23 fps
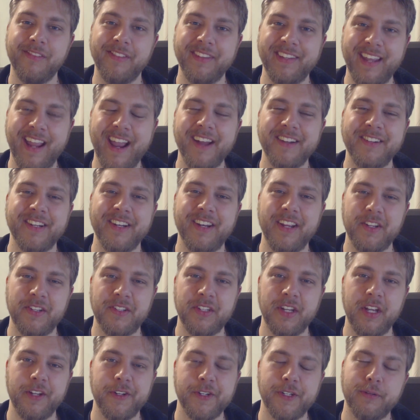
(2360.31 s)
The entity
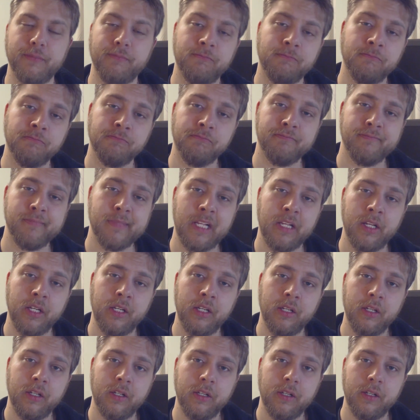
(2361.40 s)
says,
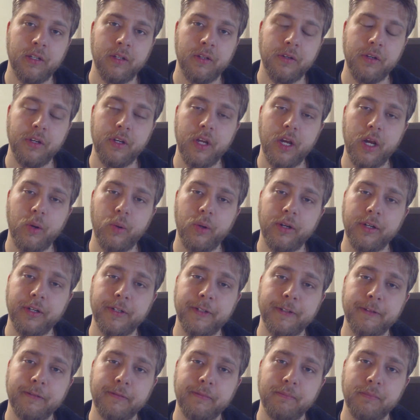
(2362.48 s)
"No,
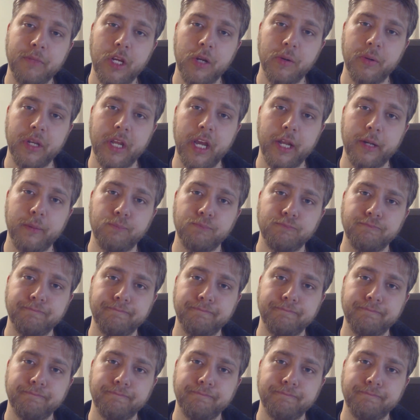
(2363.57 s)
you're dead."